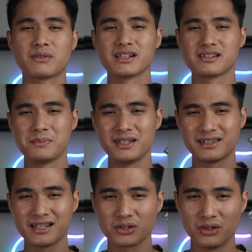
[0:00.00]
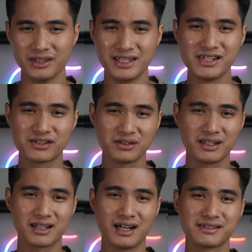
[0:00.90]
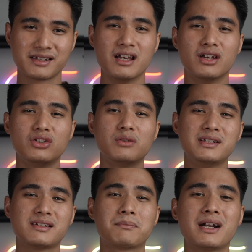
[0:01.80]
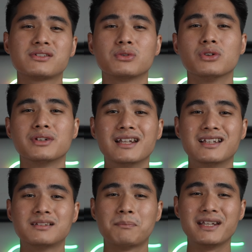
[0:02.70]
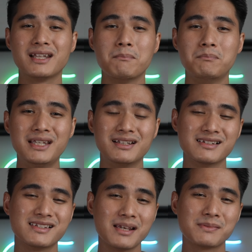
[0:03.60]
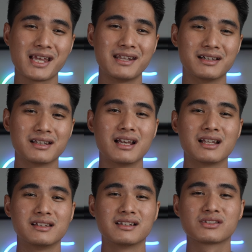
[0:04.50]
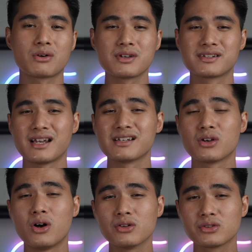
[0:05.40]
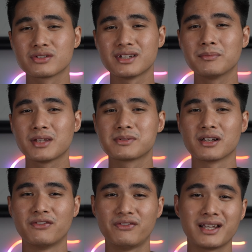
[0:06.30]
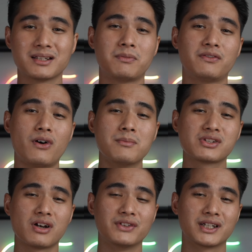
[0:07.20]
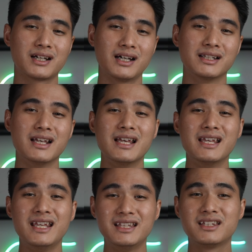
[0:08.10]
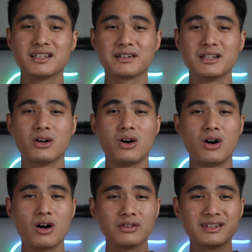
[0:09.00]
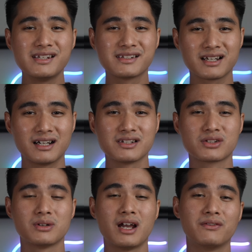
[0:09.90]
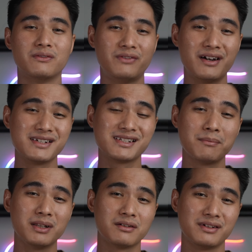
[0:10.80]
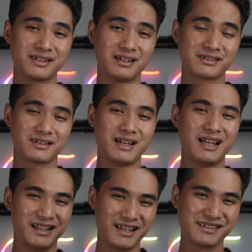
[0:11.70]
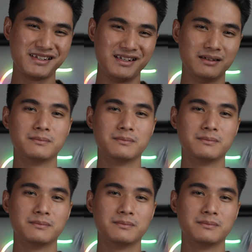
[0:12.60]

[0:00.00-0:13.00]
run a speed test on these 3 cards. You'll be surprised to know that despite them being the same standard, the storage size also sometimes affects the performance of the card. In theory, all these cards should have very similar results. Let's see.